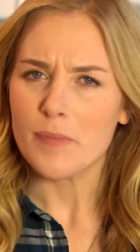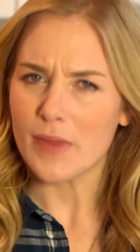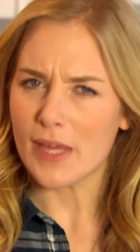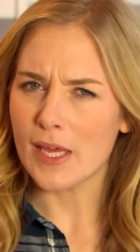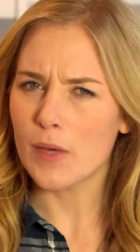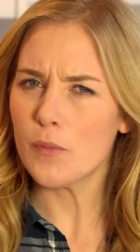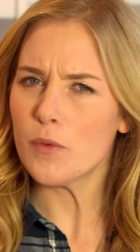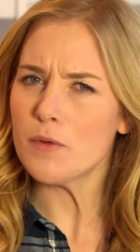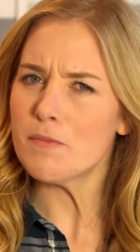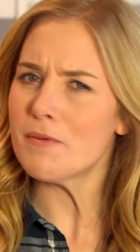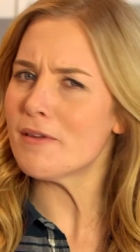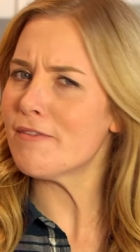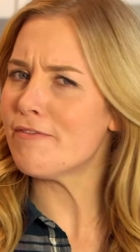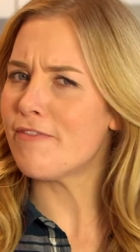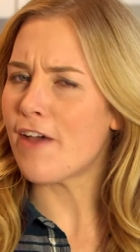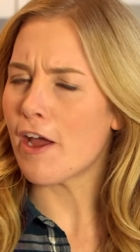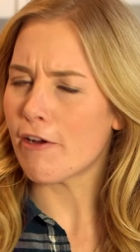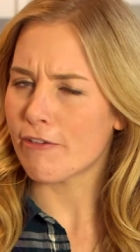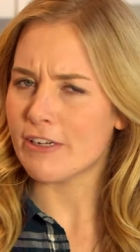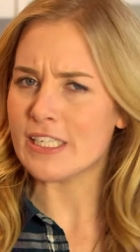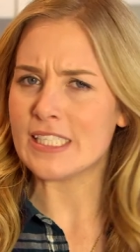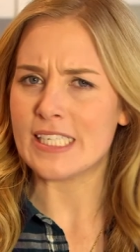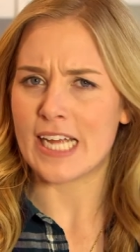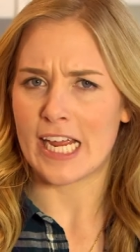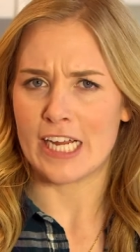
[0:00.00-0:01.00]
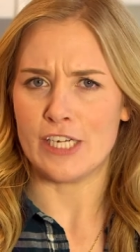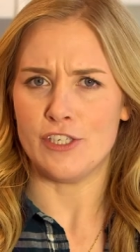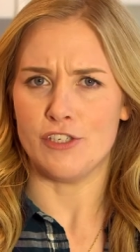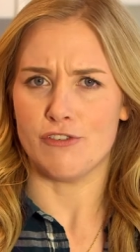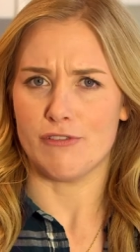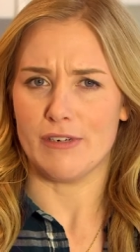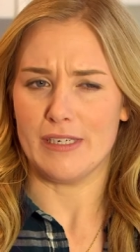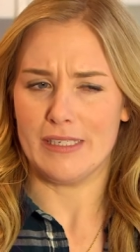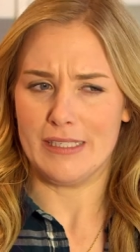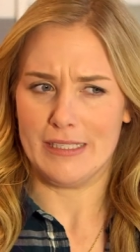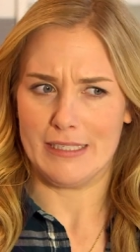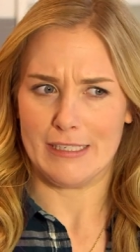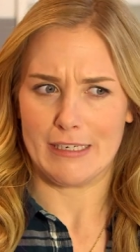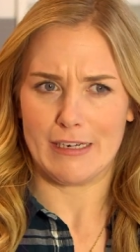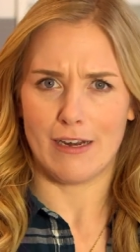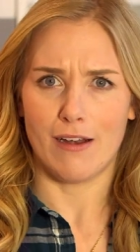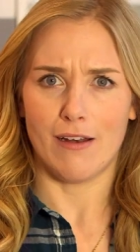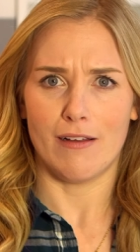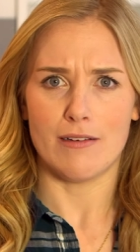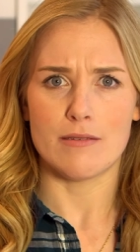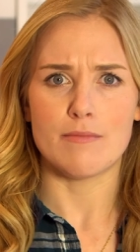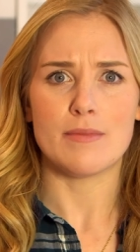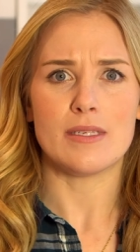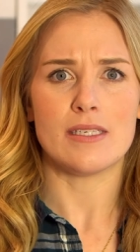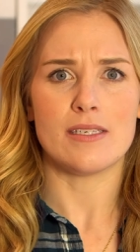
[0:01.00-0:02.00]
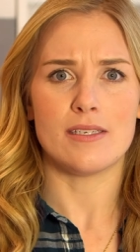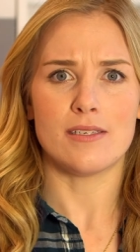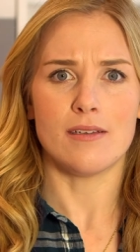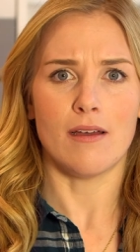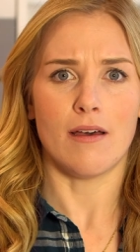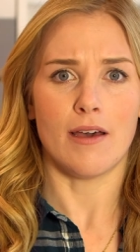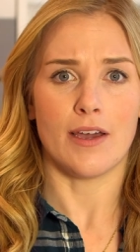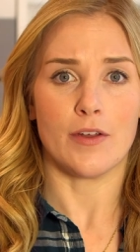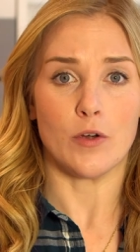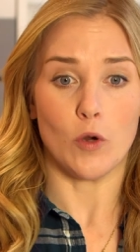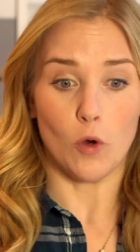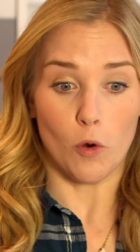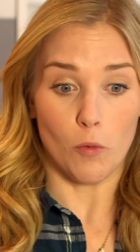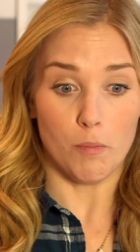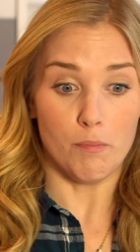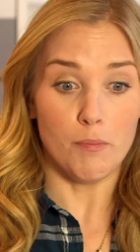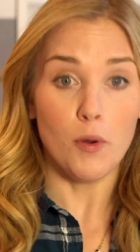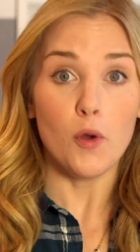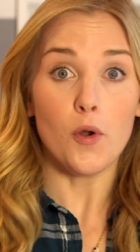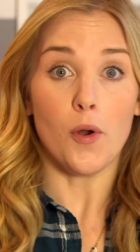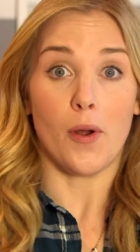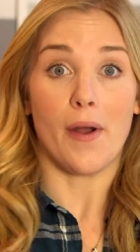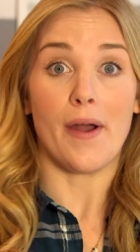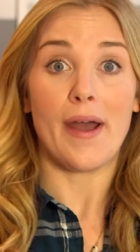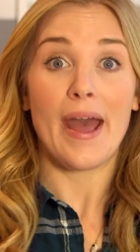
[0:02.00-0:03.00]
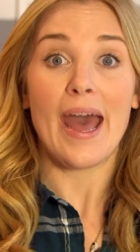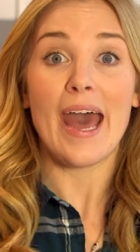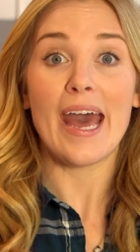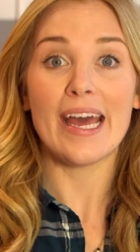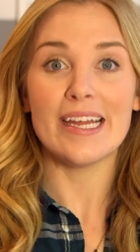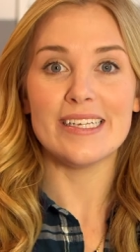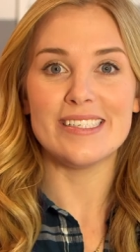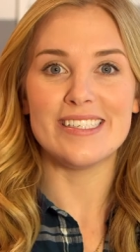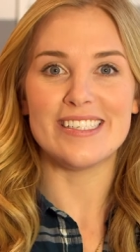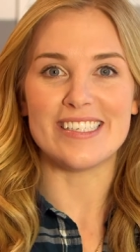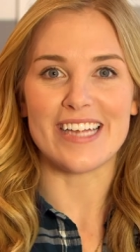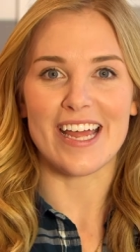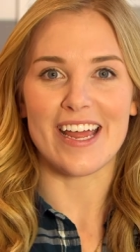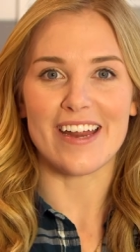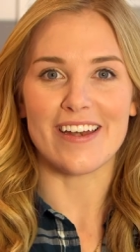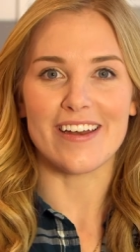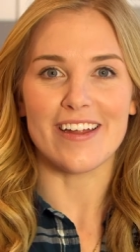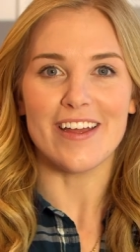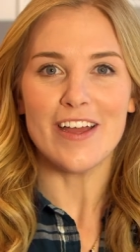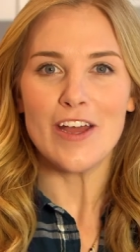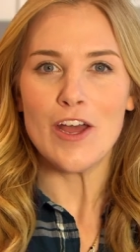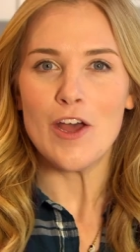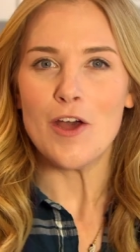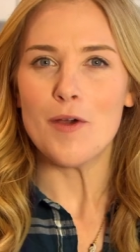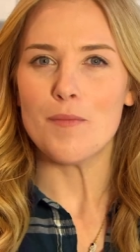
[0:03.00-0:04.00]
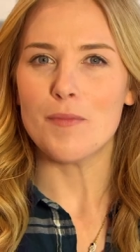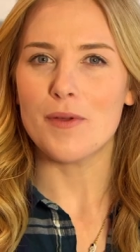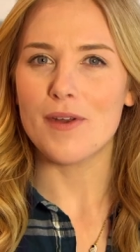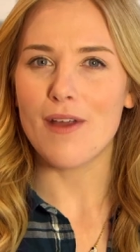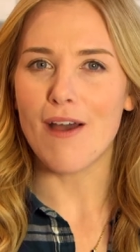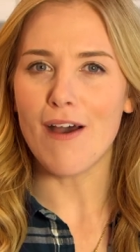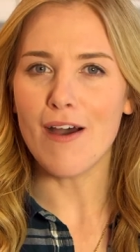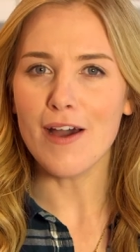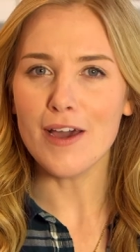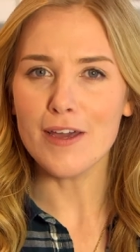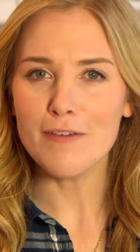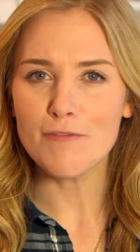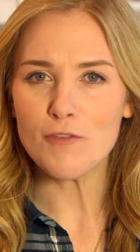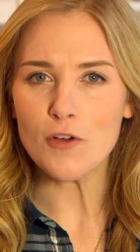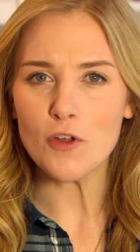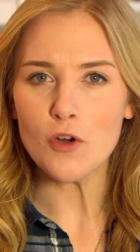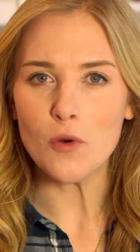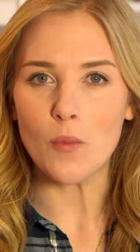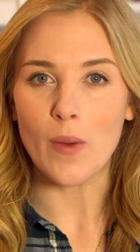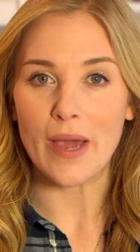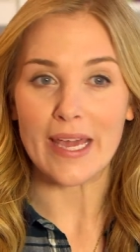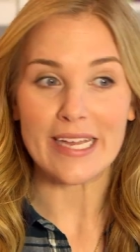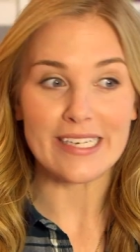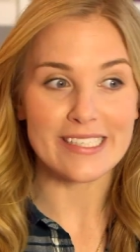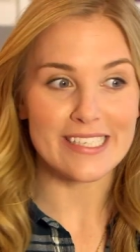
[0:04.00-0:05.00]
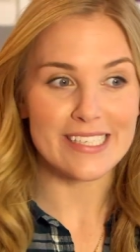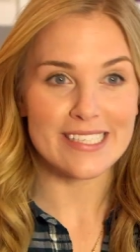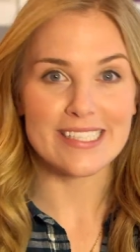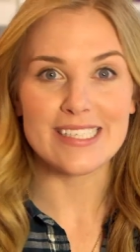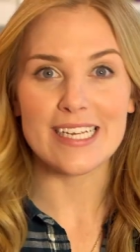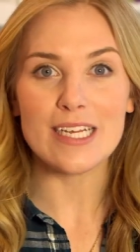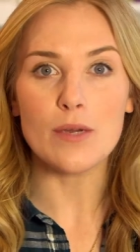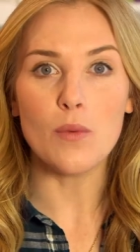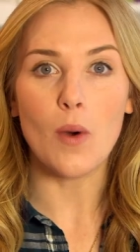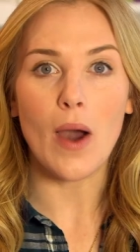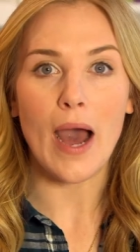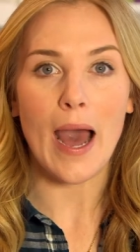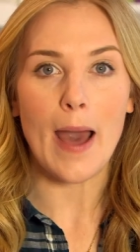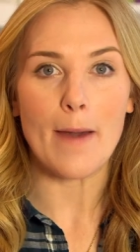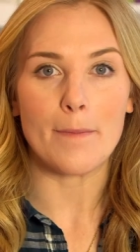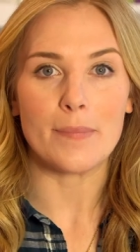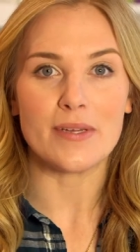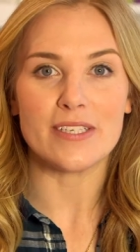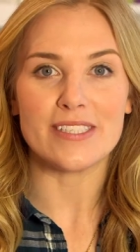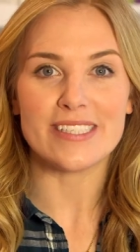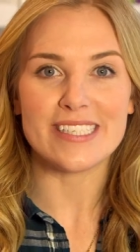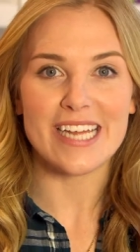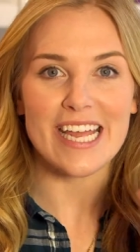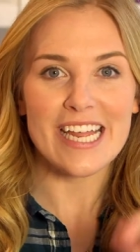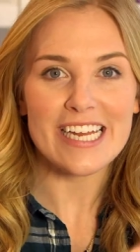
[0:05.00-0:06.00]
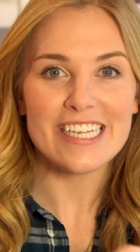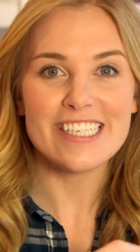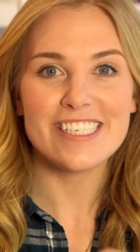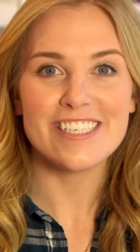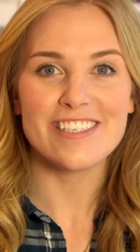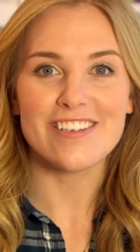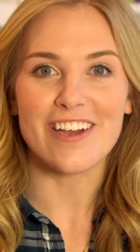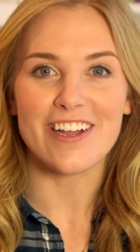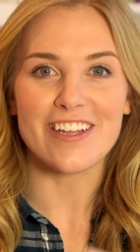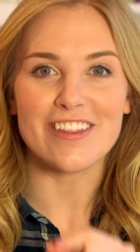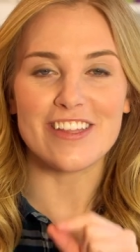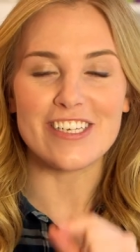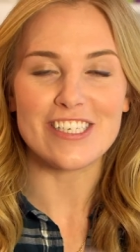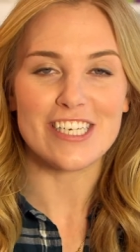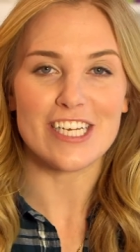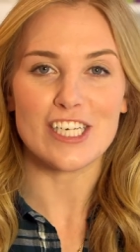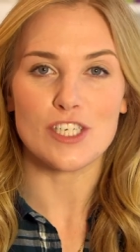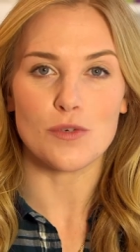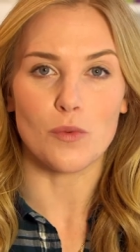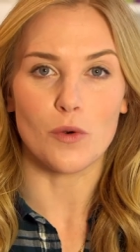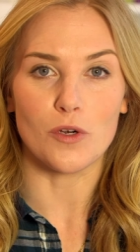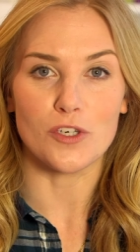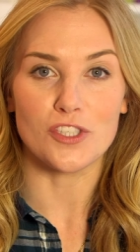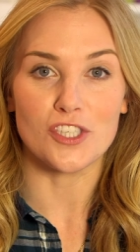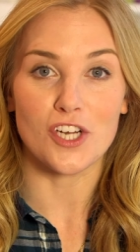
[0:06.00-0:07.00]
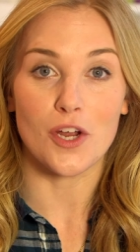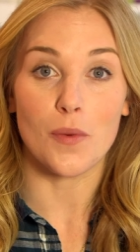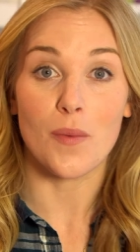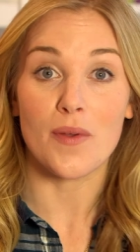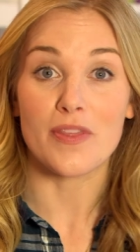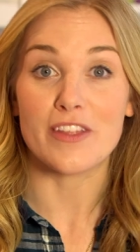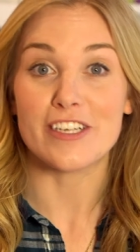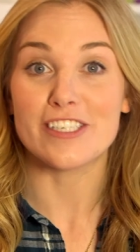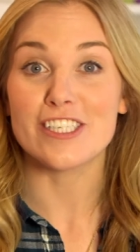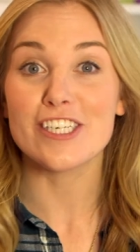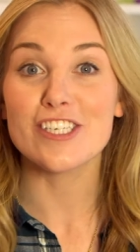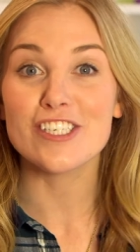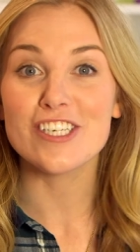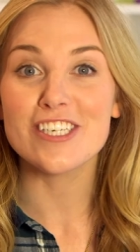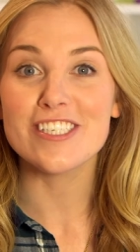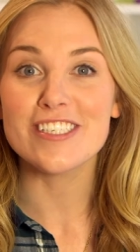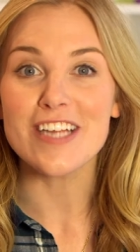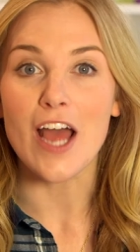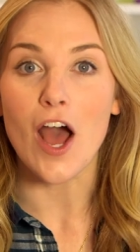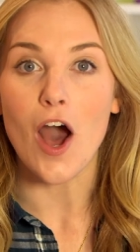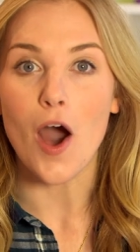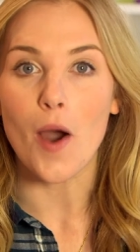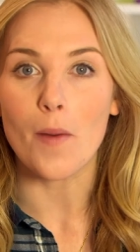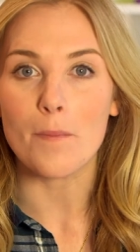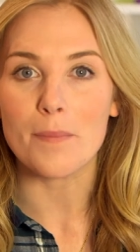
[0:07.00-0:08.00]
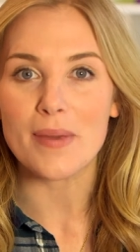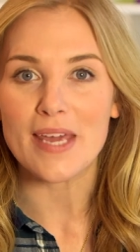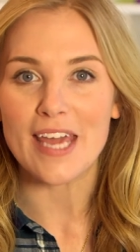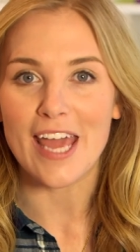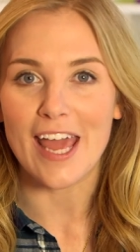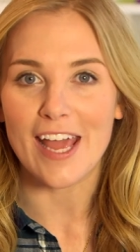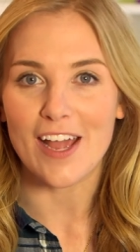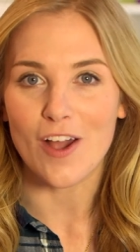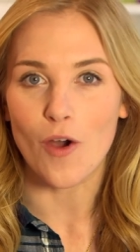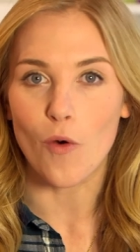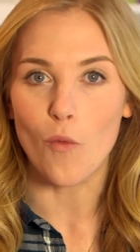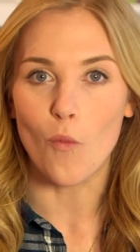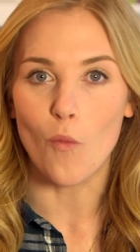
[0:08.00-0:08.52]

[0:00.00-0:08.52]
It would be very dangerous to climb inside or put our hands in, but I've got a way to see what happens inside the dishwasher when the dishes are being